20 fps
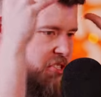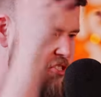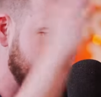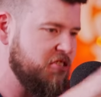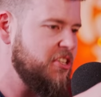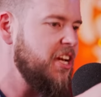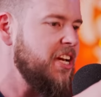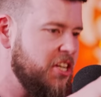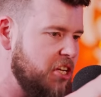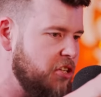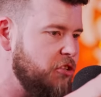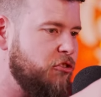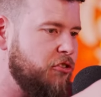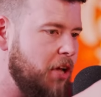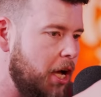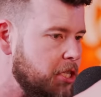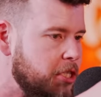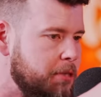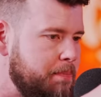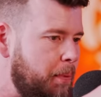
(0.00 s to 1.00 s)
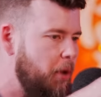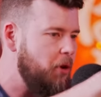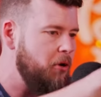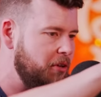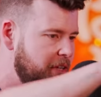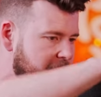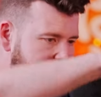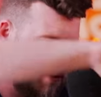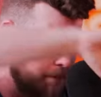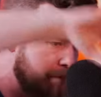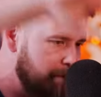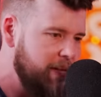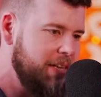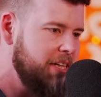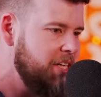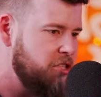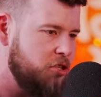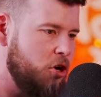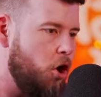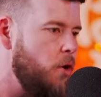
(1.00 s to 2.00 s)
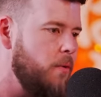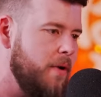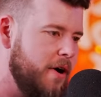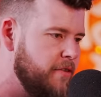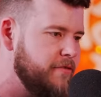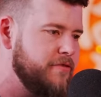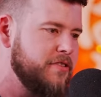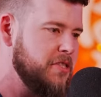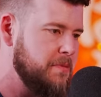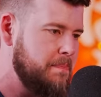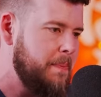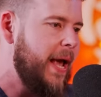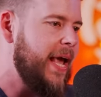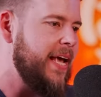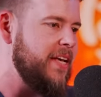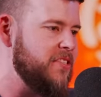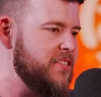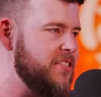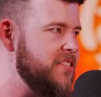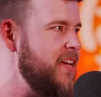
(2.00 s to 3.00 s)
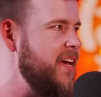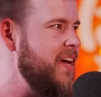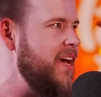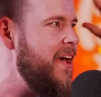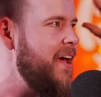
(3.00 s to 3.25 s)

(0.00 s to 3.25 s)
a stinking dust bowl in the middle of nowhere of space.